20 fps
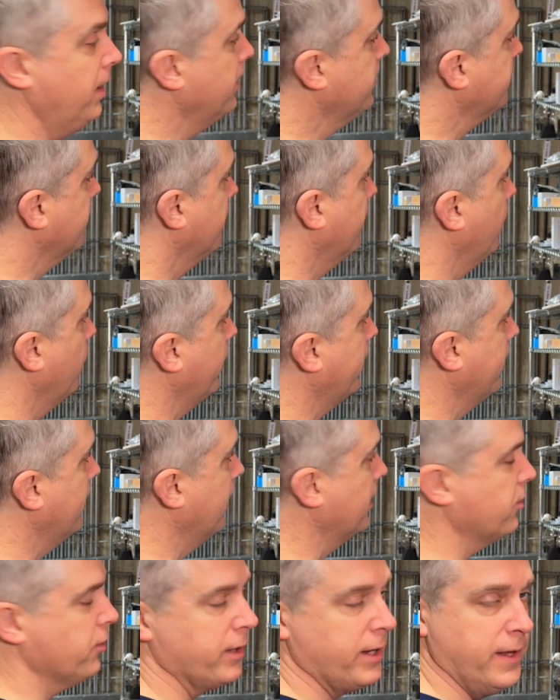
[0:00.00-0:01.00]
so that we could
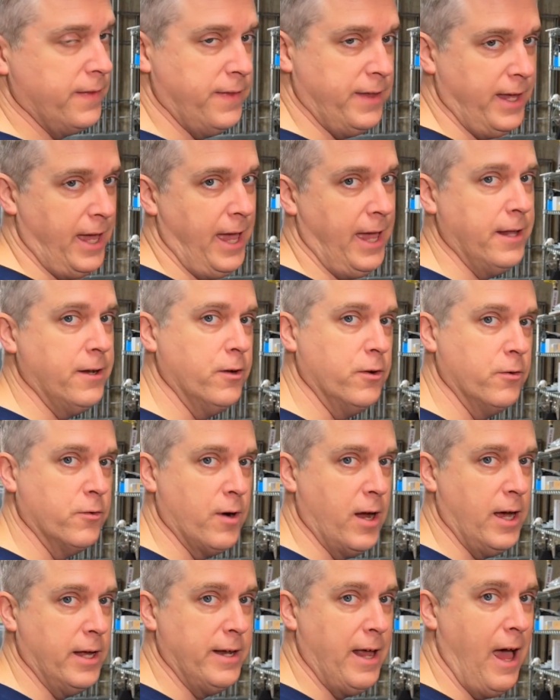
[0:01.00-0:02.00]
actually get the anode
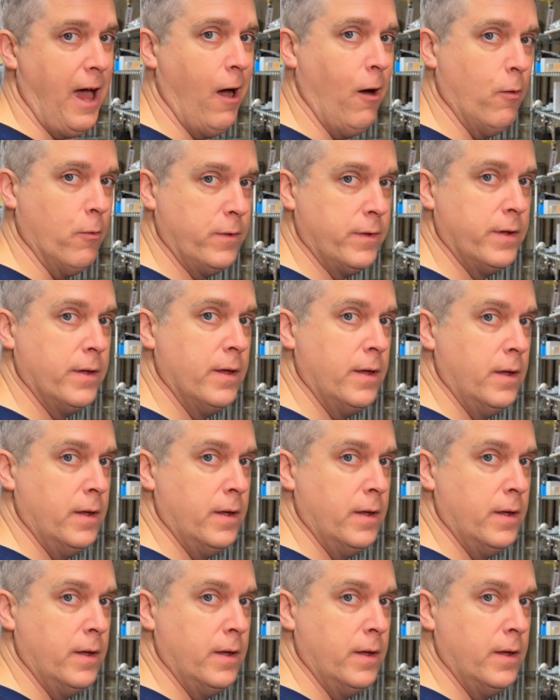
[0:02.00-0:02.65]
rod out.